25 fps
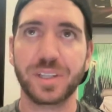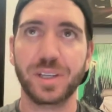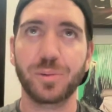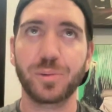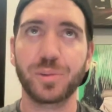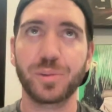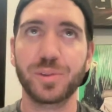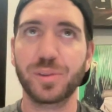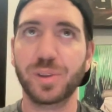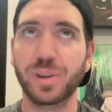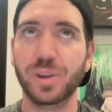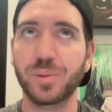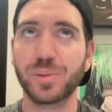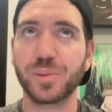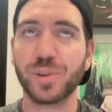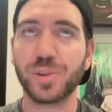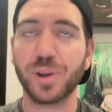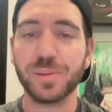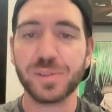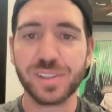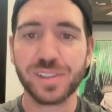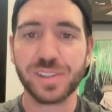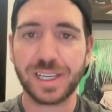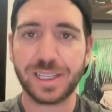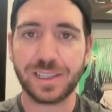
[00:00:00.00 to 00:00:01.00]
it was
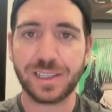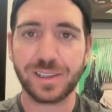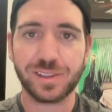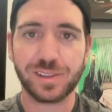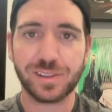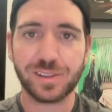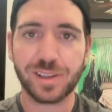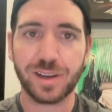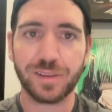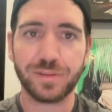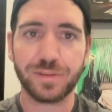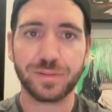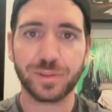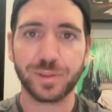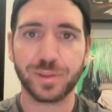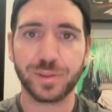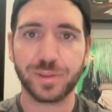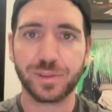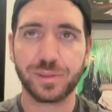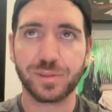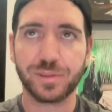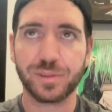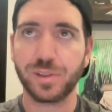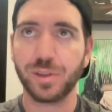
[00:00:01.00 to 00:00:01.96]
almost like his stuff was